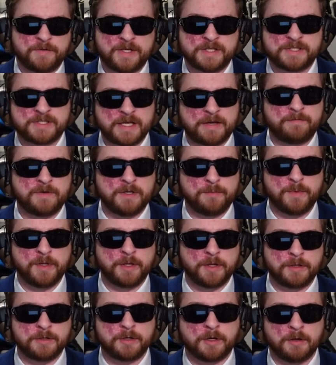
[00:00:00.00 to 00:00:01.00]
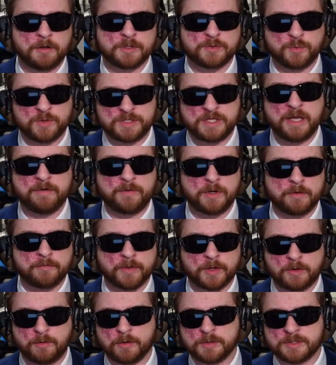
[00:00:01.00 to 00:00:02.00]
this $70 million was given over
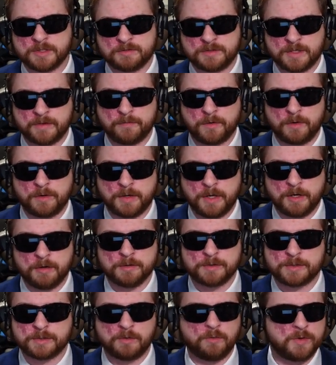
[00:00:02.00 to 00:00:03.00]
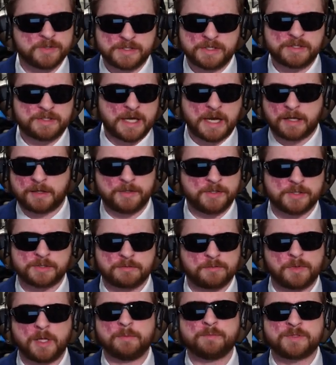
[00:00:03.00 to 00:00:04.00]
the course of several years, so it wasn't exactly just
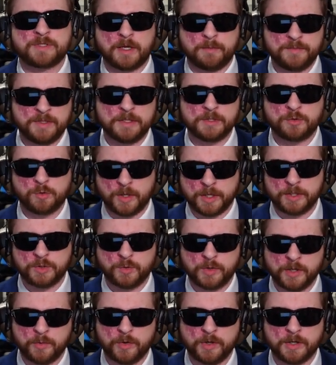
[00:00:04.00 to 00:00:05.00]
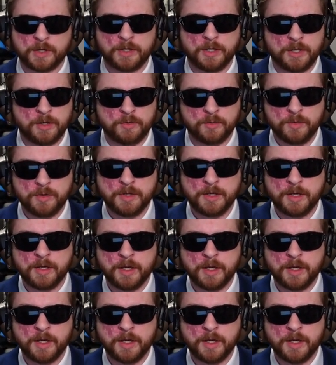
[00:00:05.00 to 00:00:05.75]
lump summed in 2021 alone.